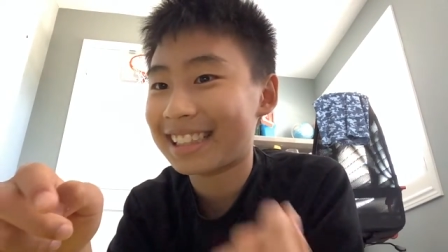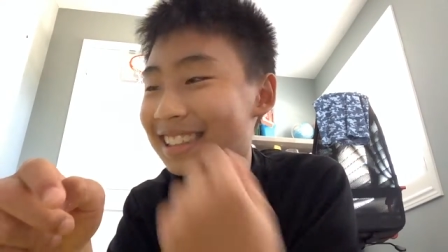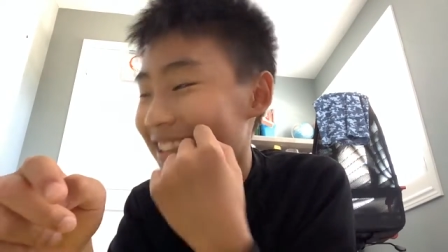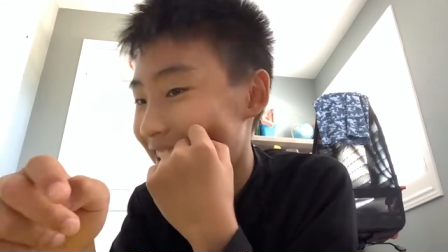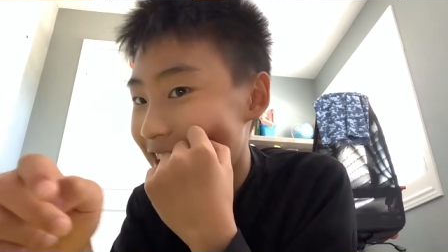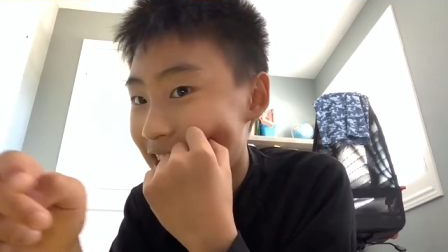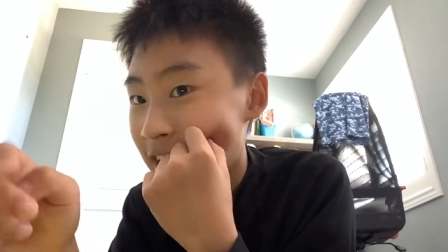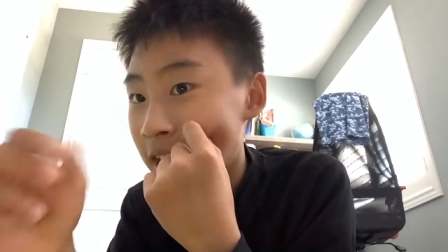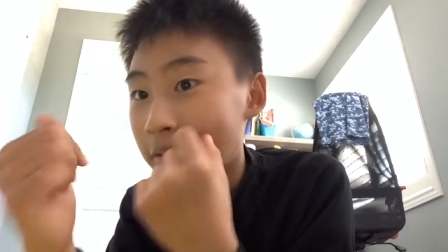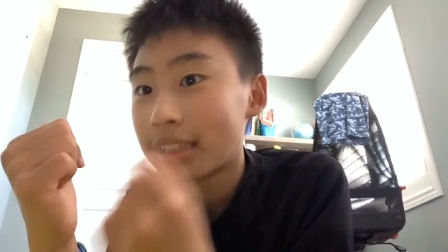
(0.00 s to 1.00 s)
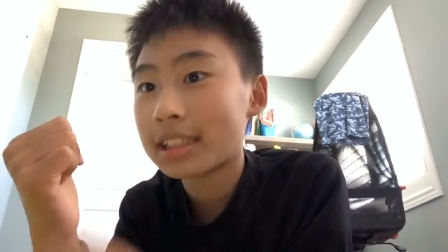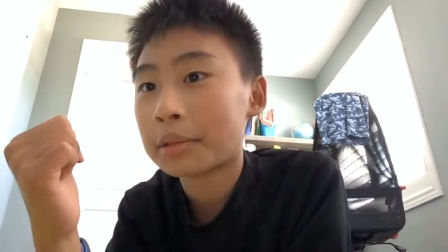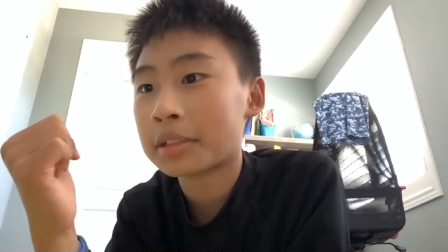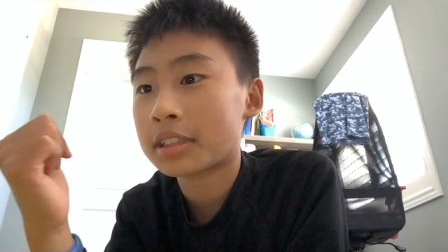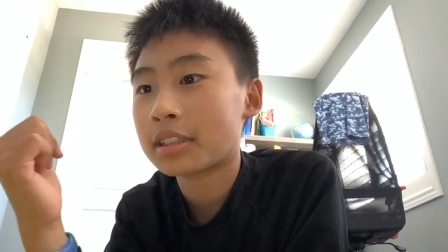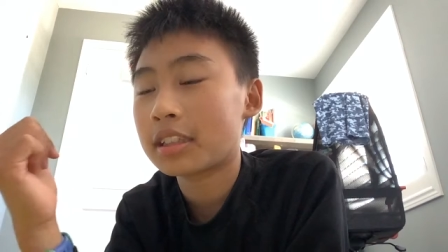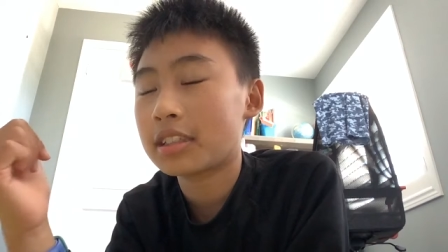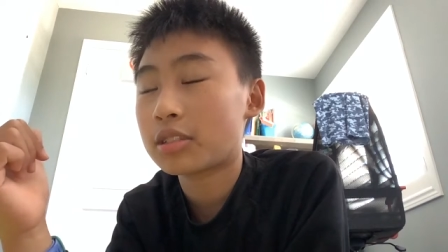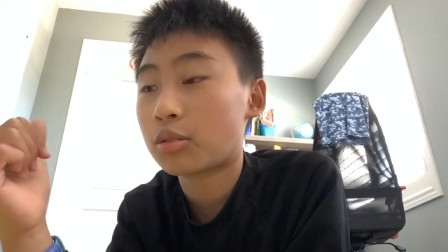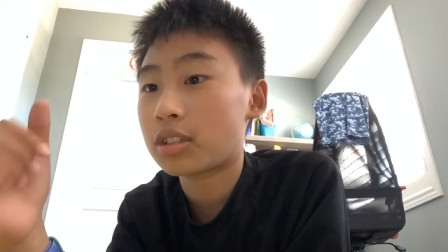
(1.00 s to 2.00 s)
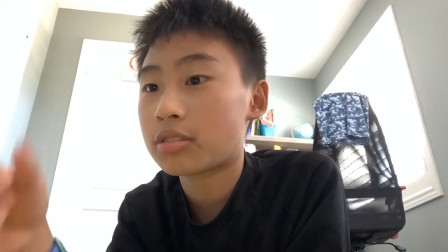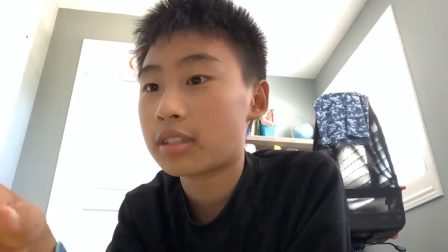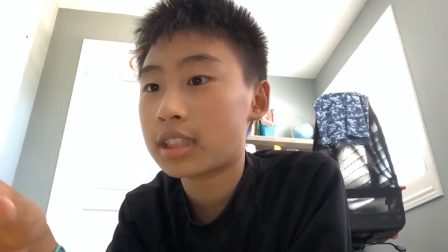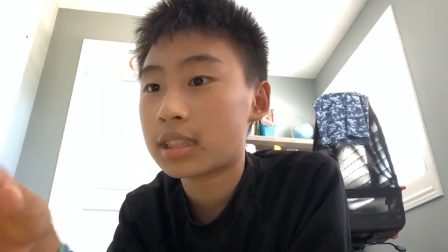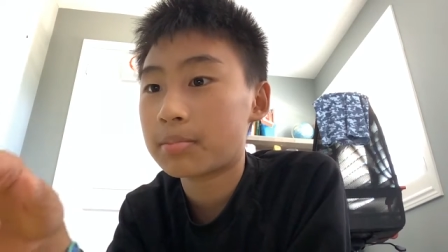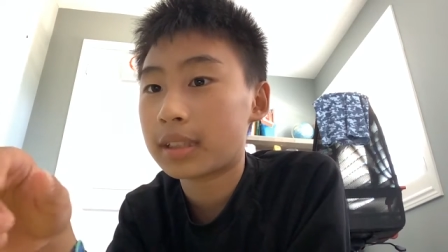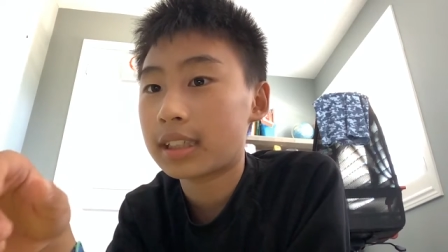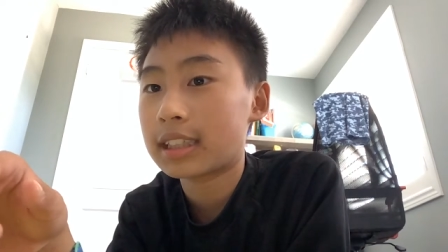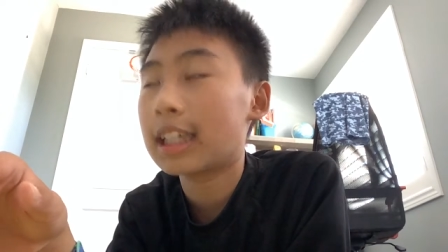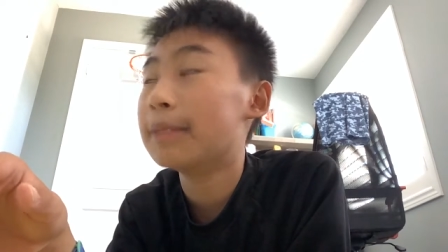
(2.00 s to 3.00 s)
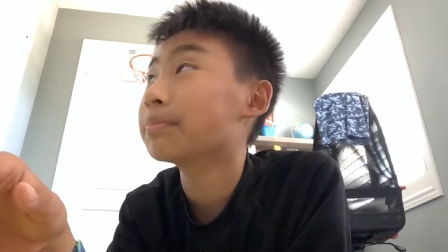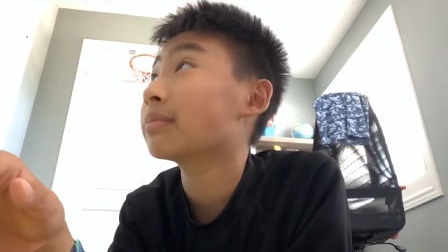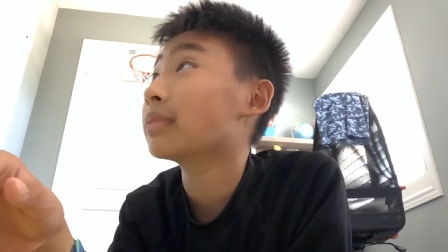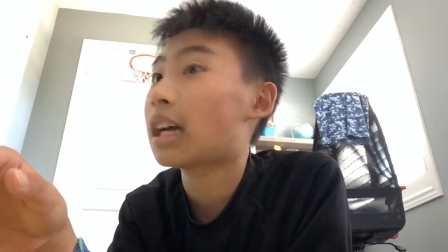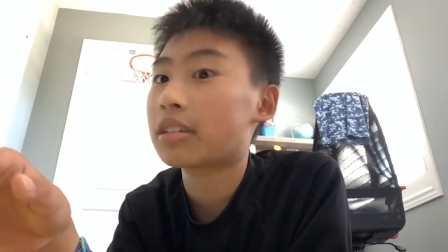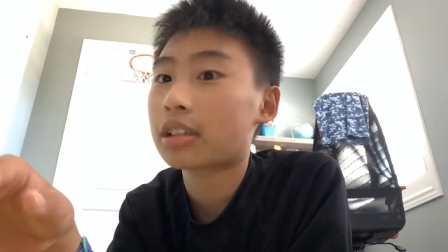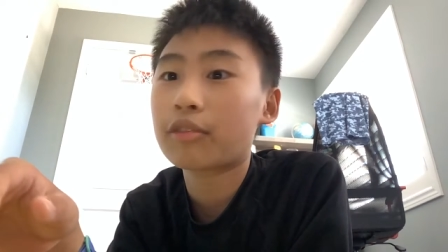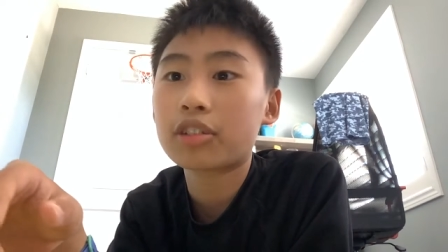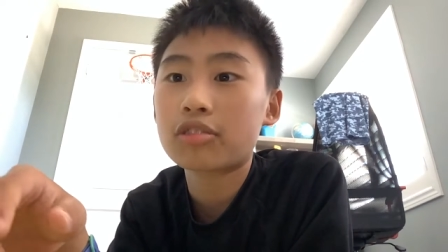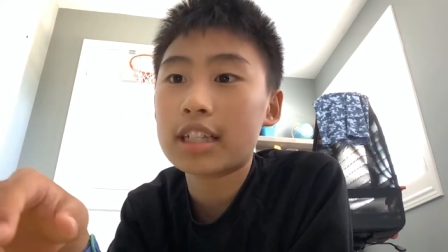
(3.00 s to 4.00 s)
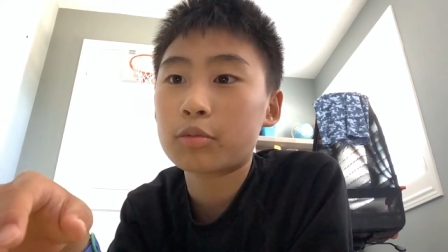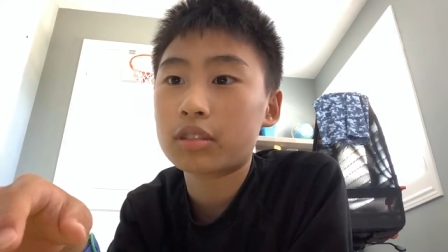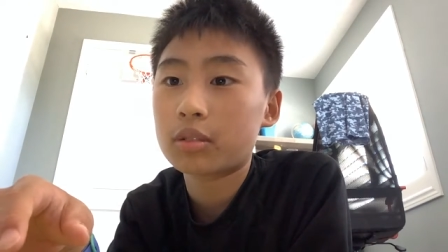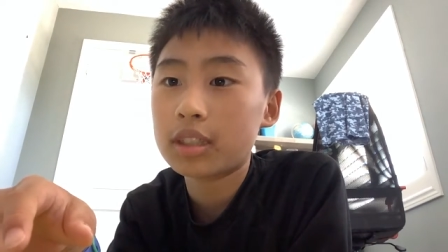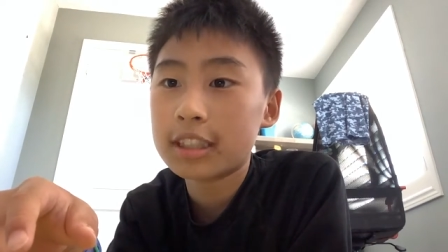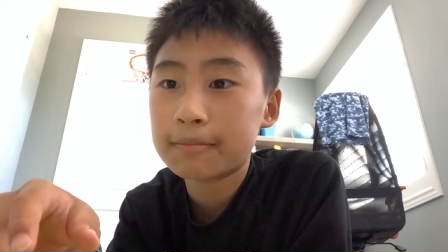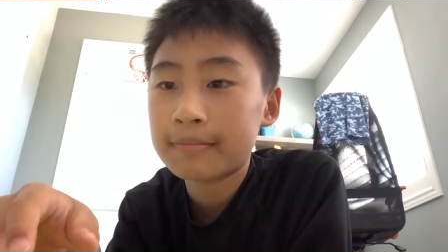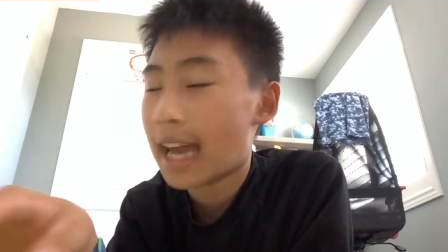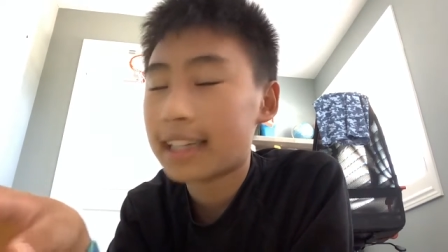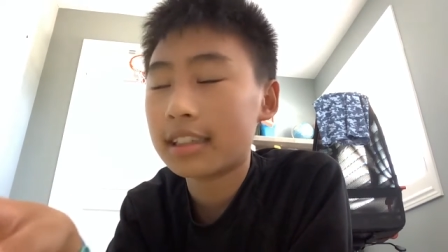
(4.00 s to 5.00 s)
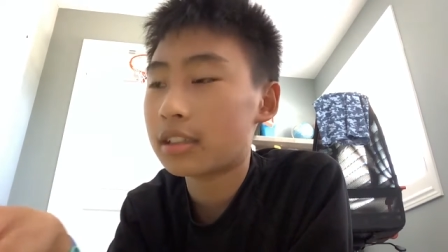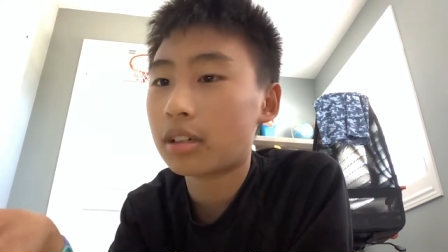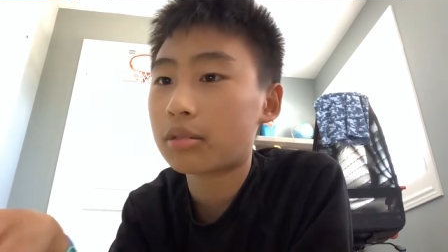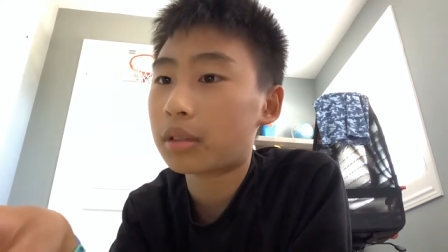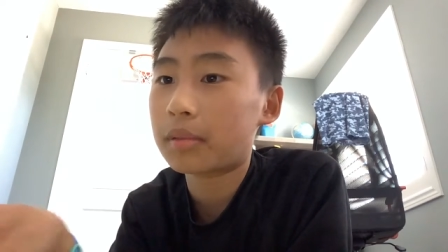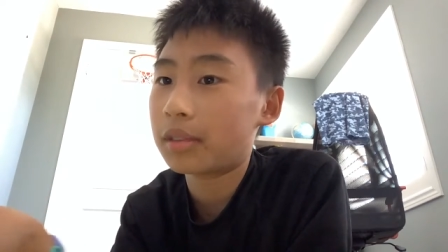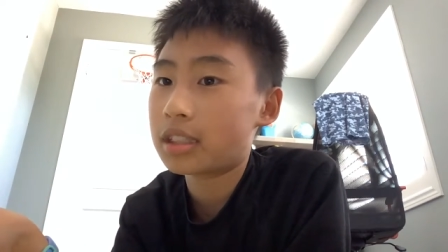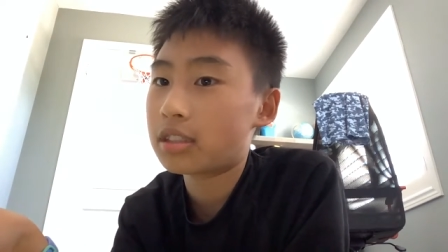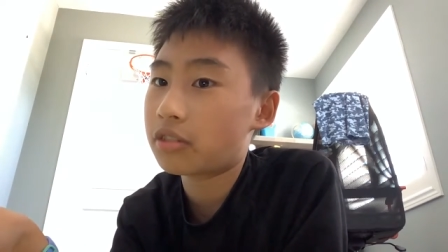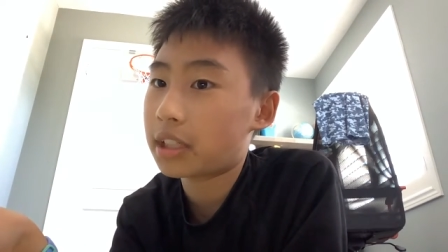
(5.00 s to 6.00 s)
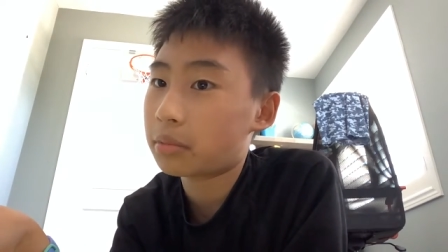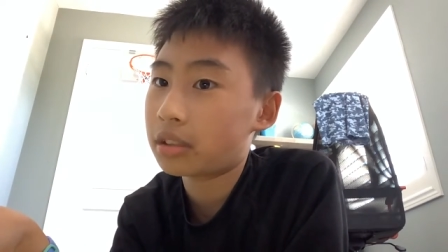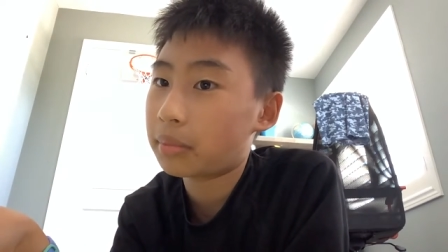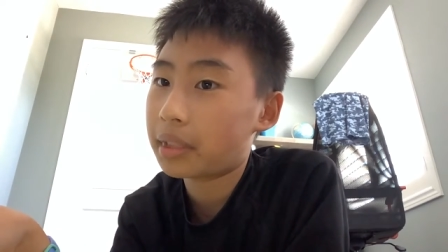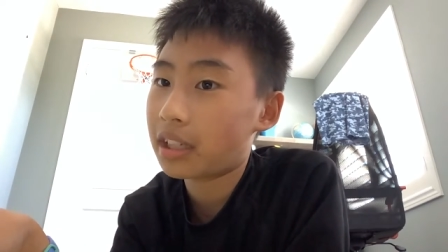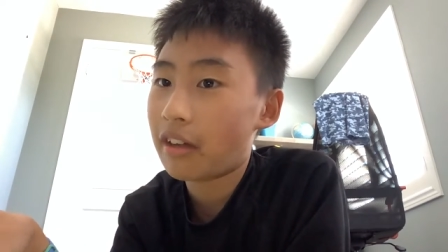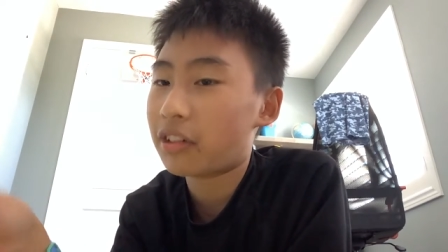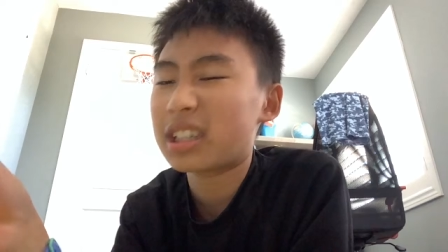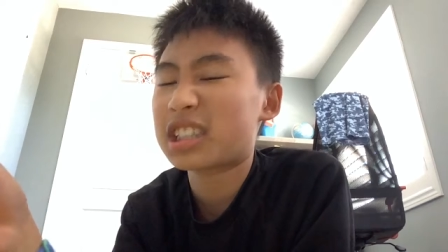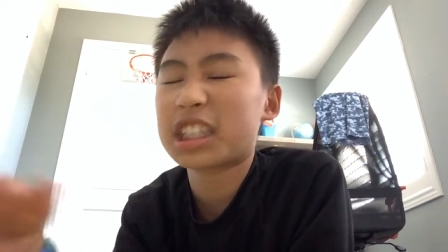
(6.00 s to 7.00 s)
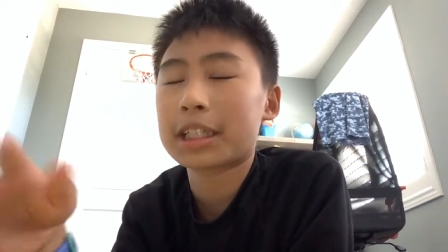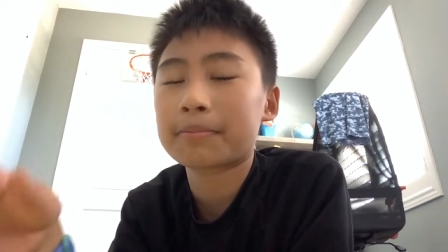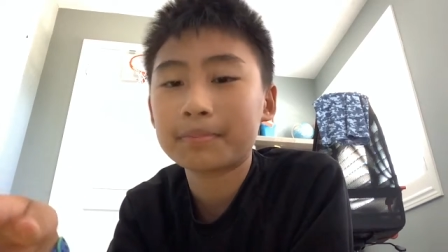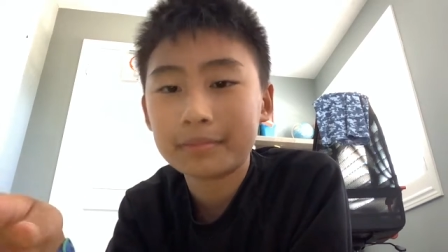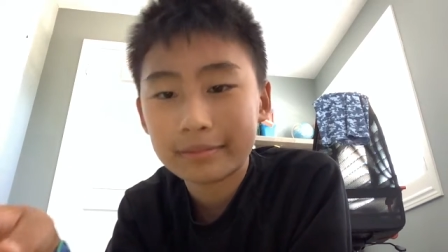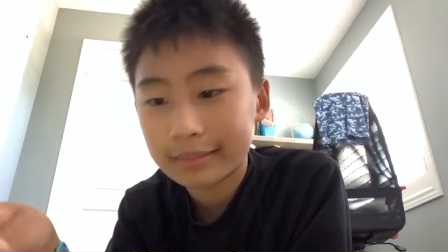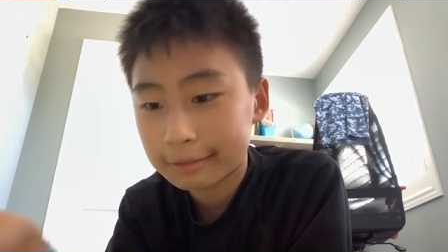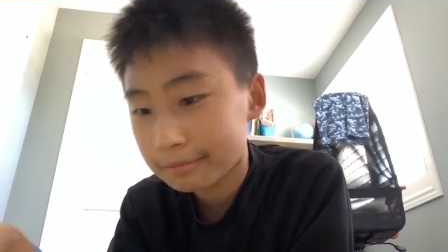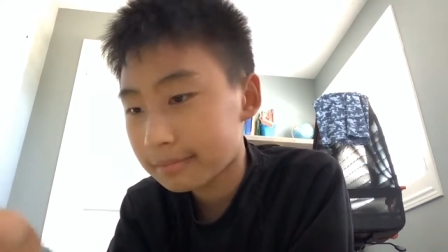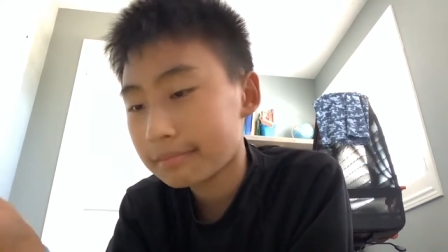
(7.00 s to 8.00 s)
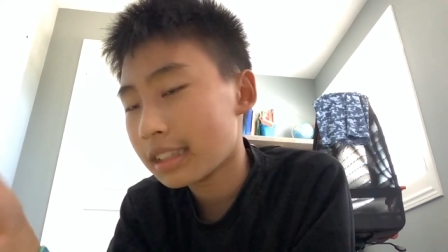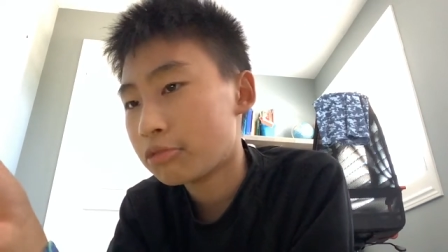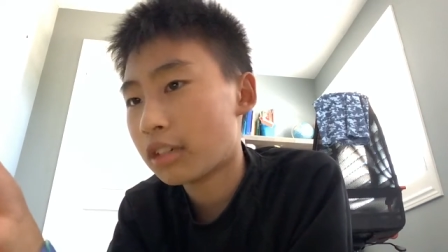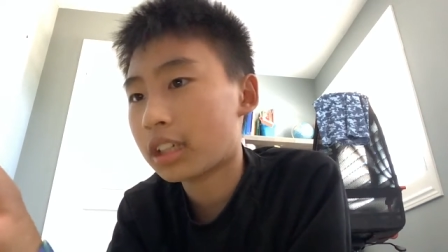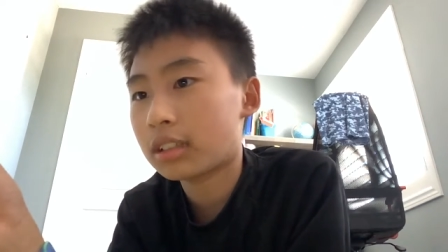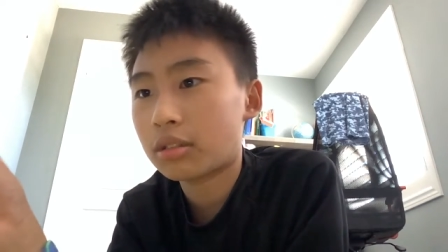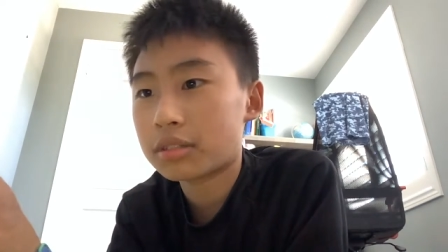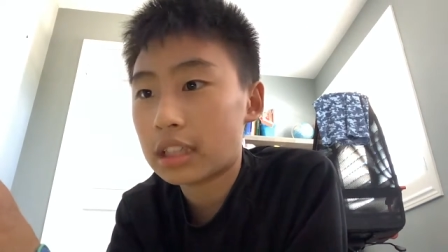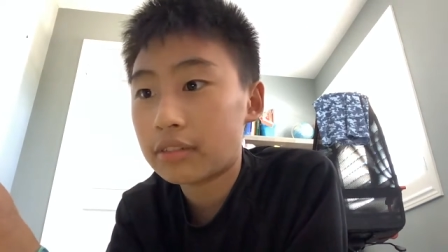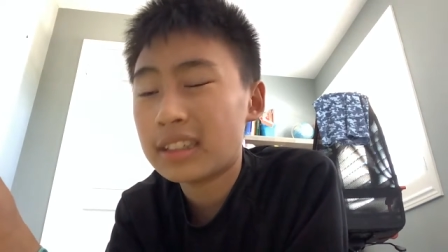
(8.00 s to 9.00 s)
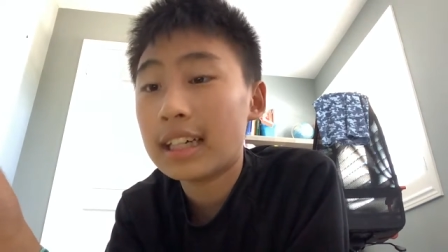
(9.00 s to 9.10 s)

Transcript: actually. Once I was in, in Toys R Us because um, I was looking for dressable toys I didn't know what was stressful word to me. I thought it was just like regular old stuff.